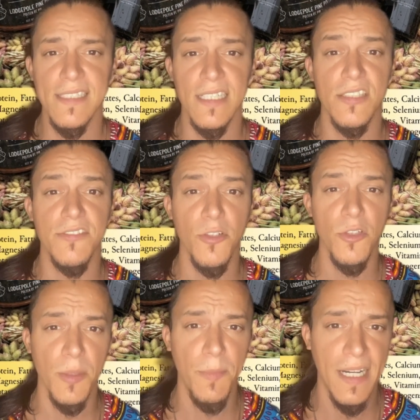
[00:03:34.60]
it is
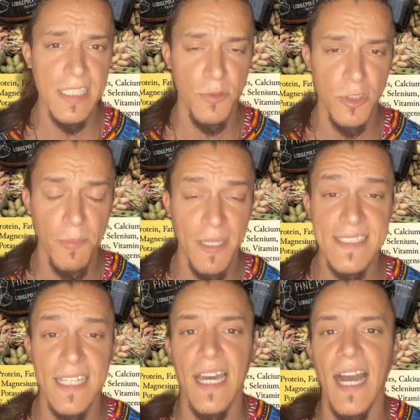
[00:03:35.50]
fully possible to
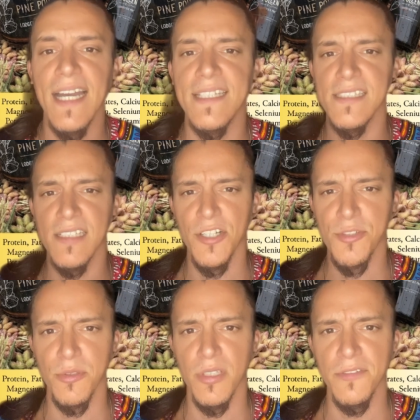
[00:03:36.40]
maintain high
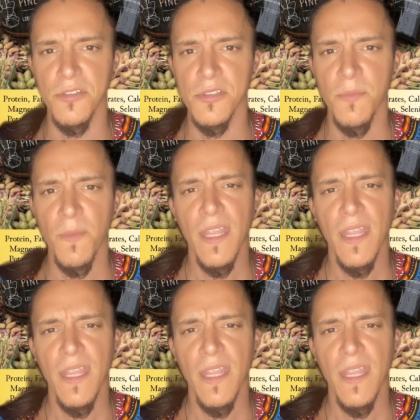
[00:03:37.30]
testosterone levels